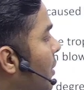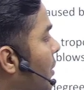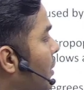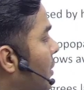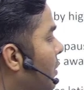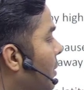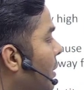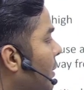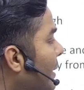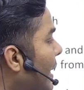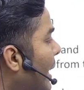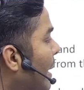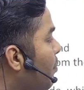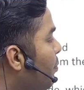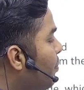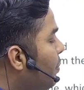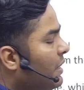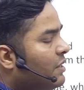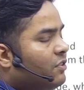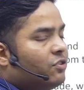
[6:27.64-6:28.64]
the
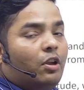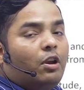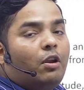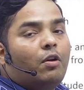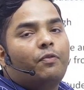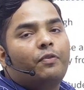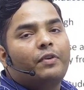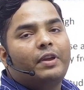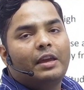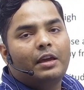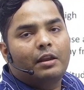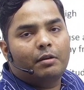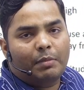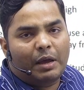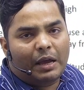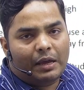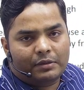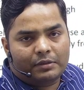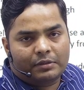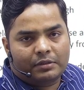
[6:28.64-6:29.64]
temperature of air
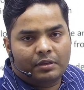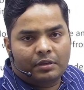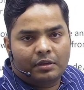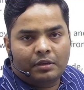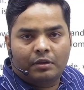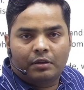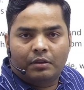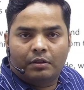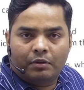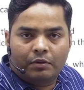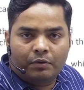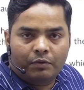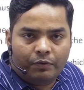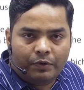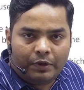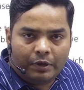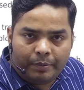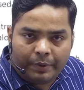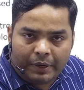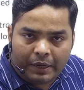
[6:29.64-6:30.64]
mass will
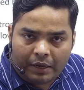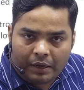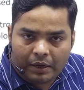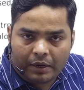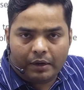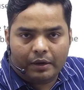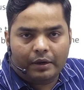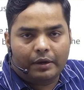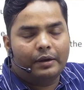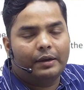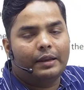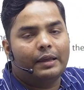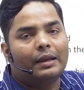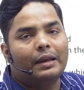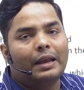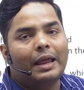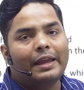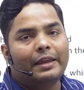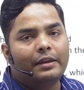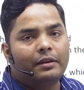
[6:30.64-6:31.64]
be
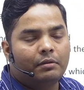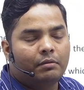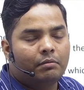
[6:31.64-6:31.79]
declined,